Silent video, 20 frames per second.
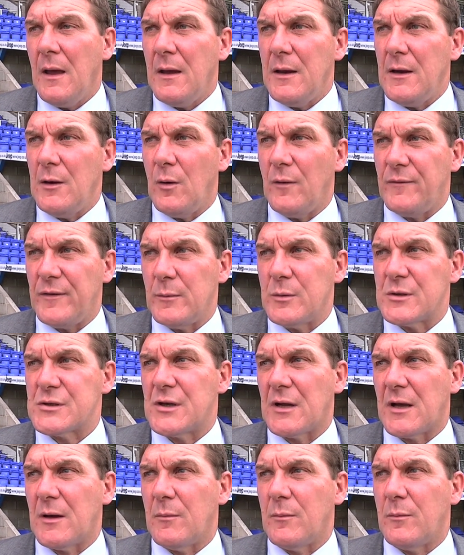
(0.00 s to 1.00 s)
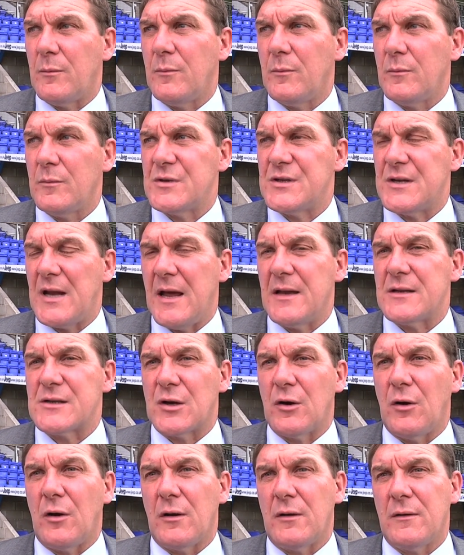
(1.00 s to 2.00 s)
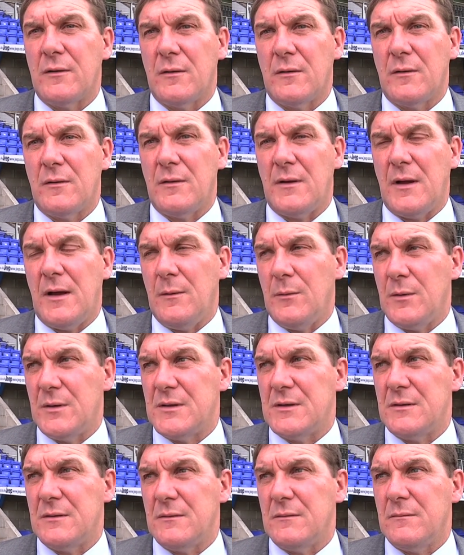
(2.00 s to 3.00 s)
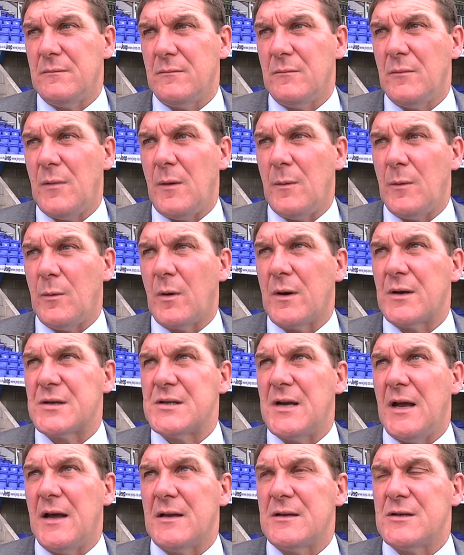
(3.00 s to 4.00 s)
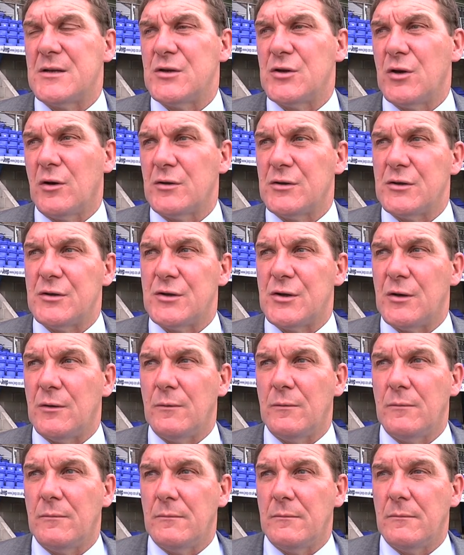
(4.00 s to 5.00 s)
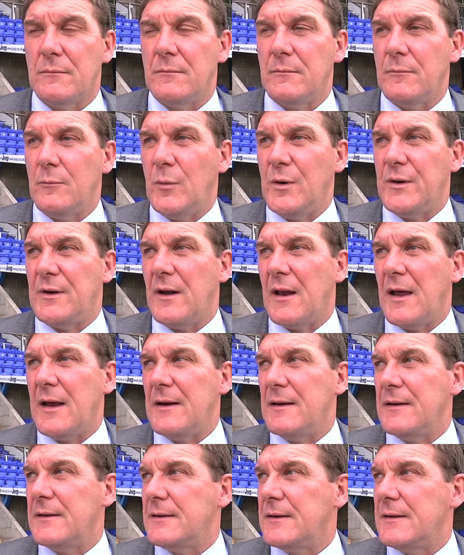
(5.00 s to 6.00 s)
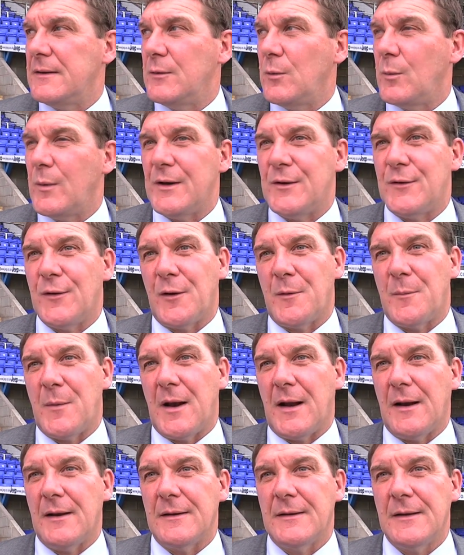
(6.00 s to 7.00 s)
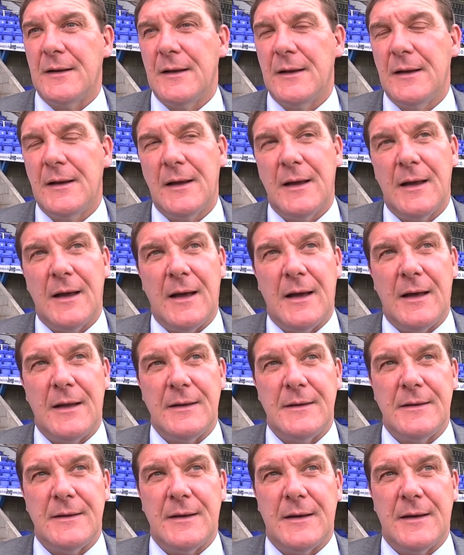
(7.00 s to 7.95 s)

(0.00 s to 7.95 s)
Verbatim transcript: you know if he was to come stay in Scotland, that he would we would want to stay at St Johnstone. So we're delighted that nobody took him in England, and